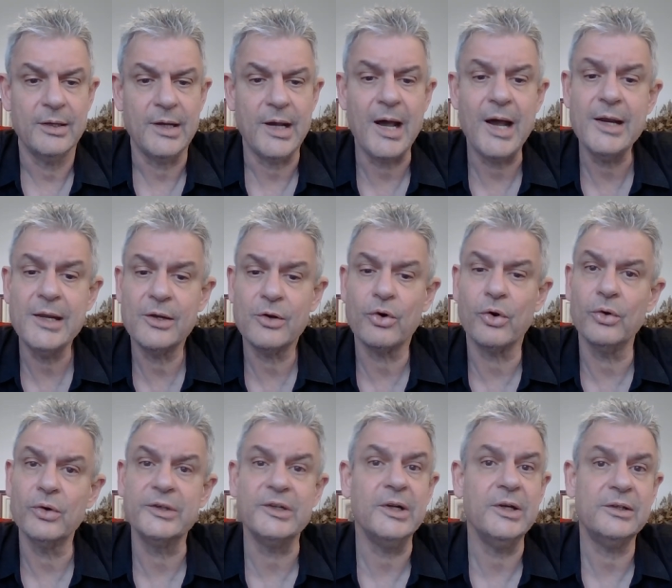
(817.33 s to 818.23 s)
I
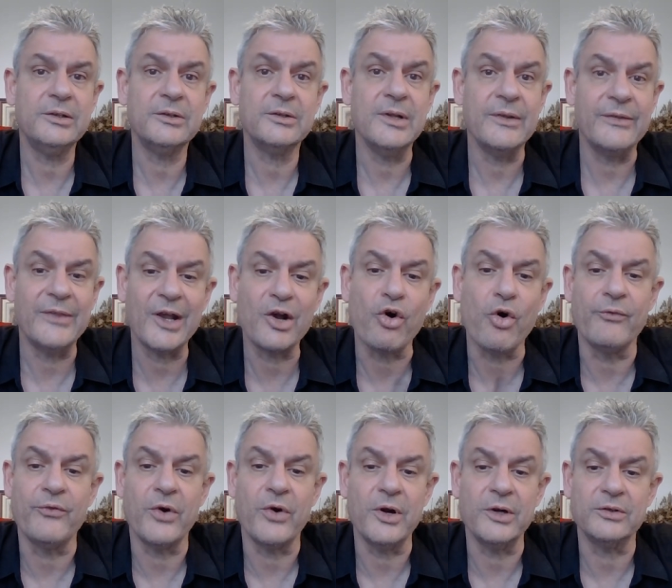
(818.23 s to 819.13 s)
called it the
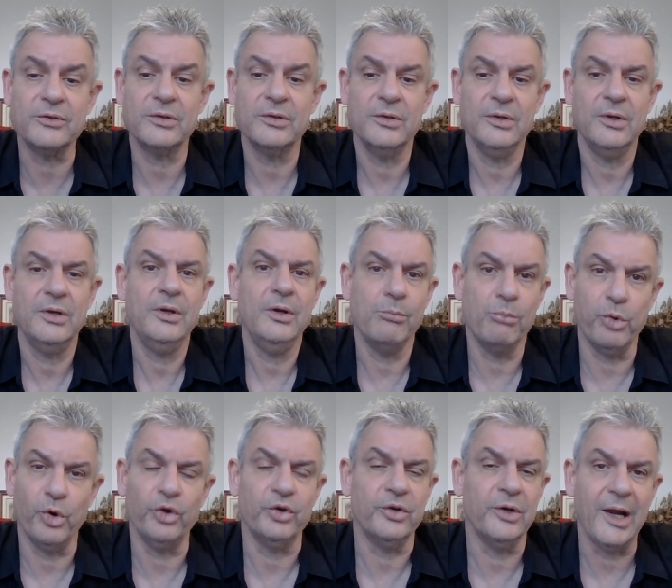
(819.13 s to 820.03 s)
covert
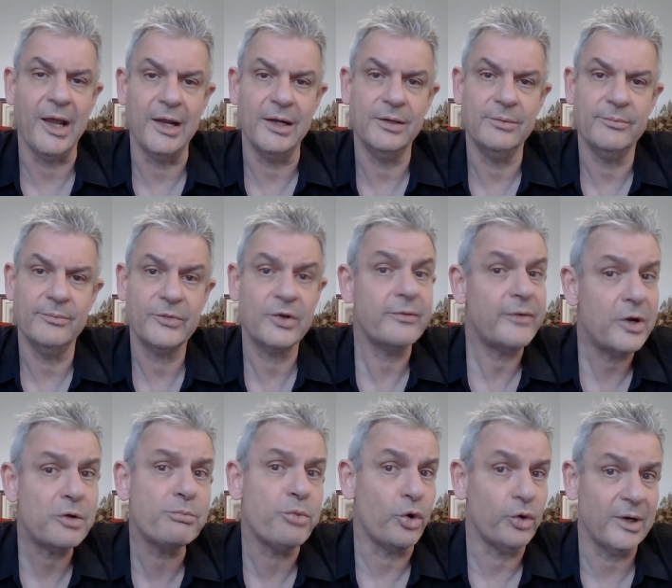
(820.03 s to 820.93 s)
borderline.
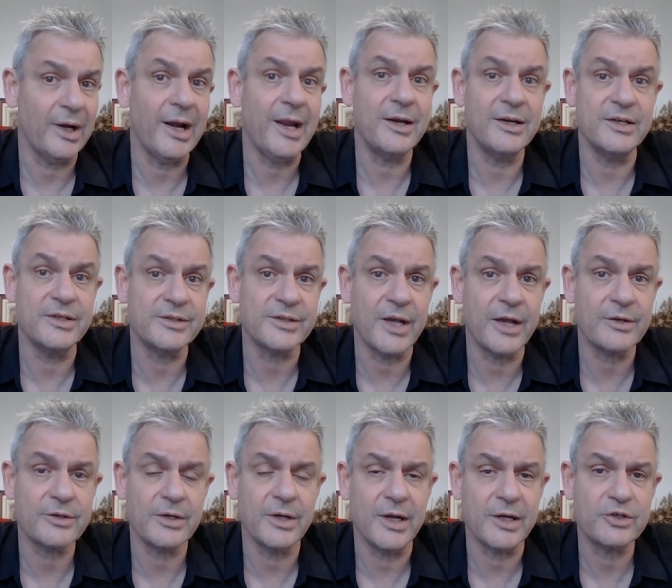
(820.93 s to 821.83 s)
Covert borderline is
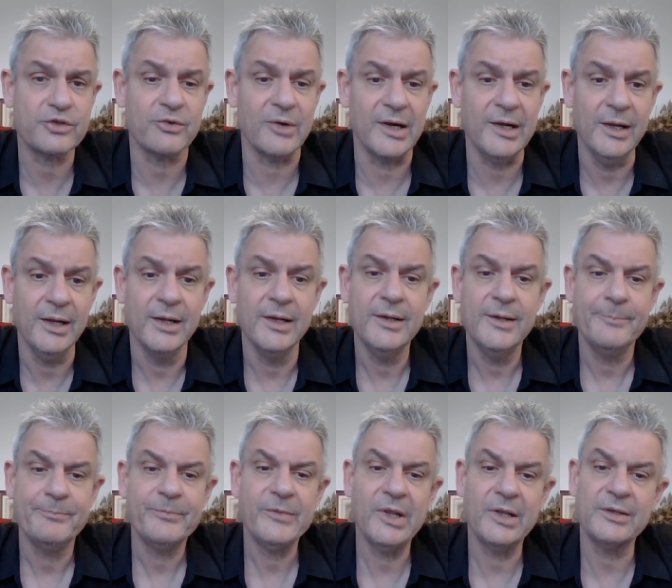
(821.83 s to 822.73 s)
actually
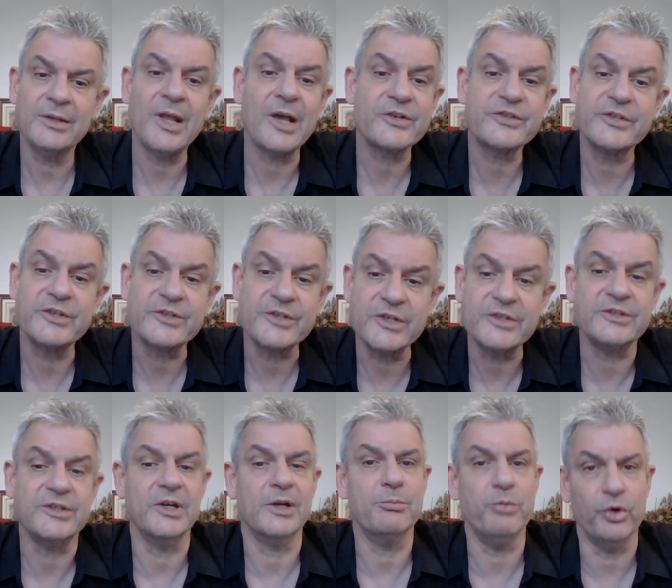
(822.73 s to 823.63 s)
a
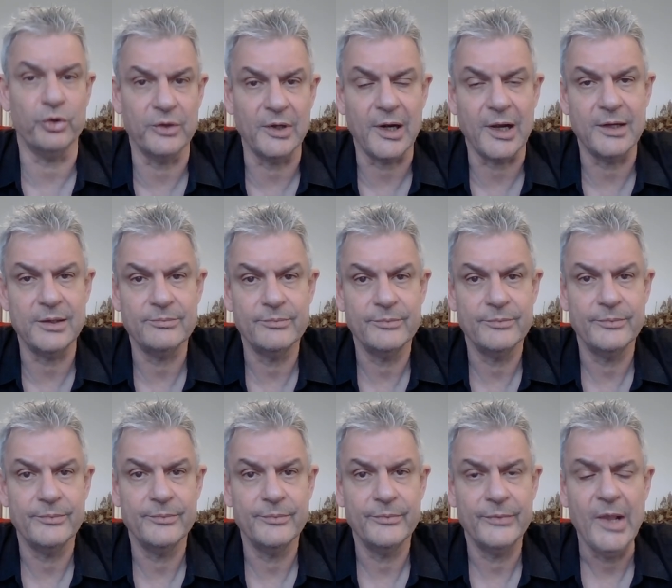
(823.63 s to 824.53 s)
narcissistic borderline.
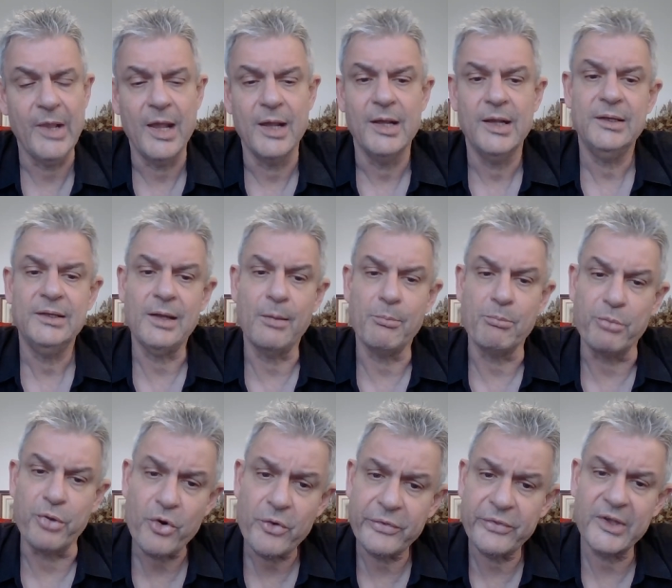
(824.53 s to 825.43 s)
Now,
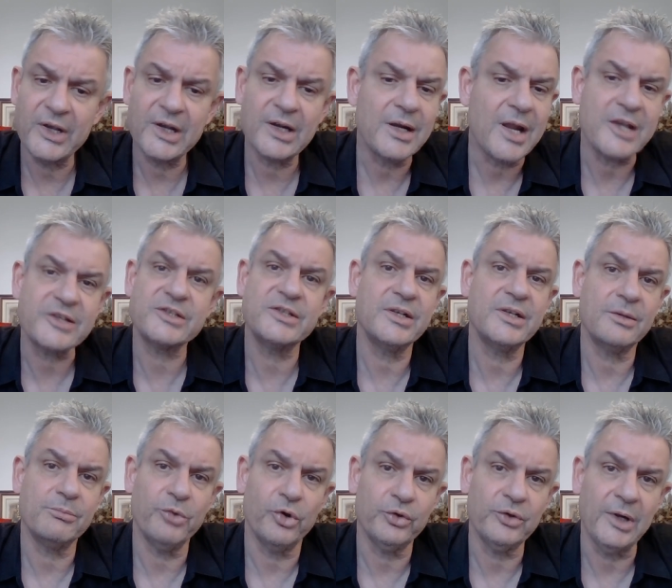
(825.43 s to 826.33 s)
both the classic
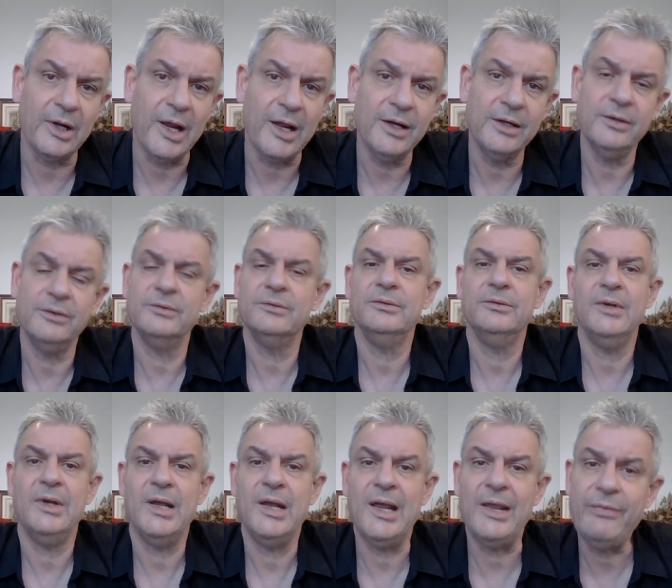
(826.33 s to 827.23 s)
borderline
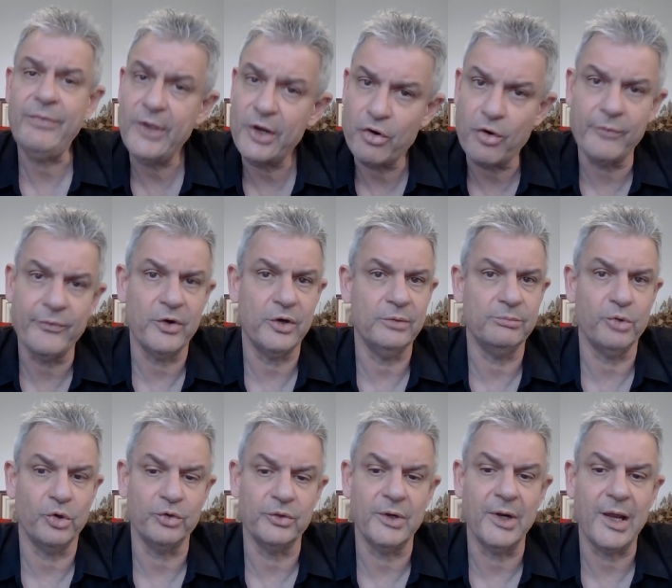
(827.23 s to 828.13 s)
and the covert
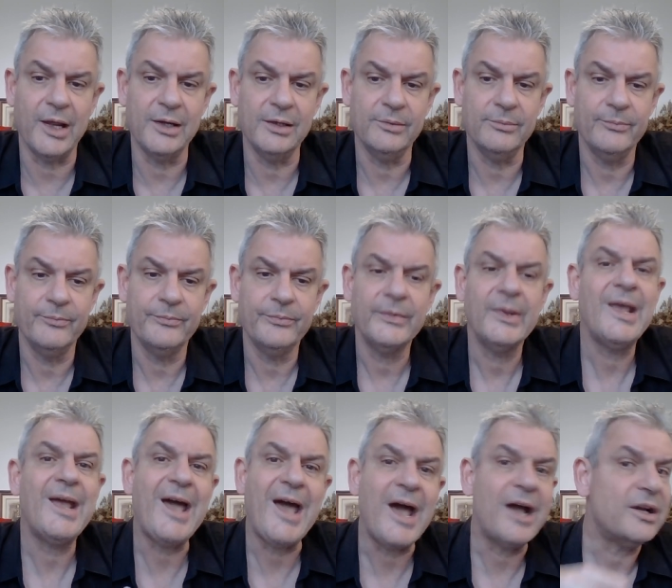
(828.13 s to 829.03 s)
borderline
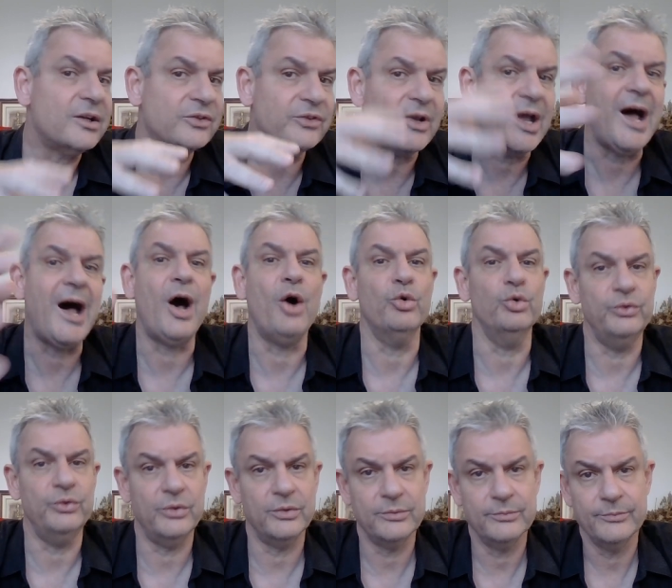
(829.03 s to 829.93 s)
act
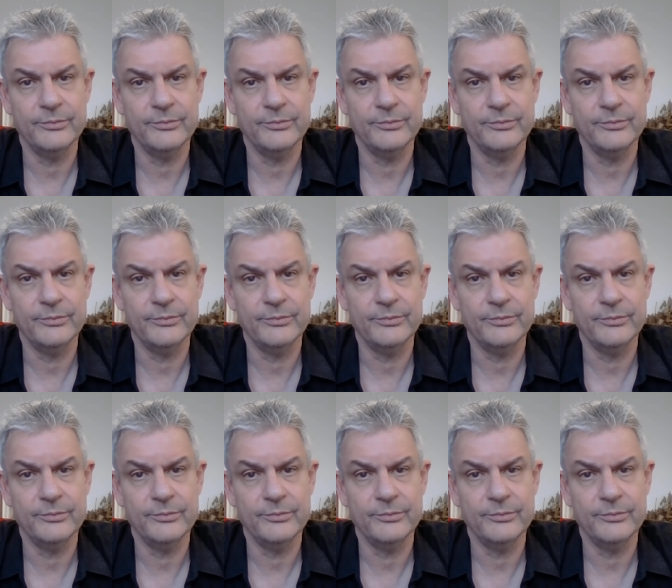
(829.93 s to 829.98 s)
out.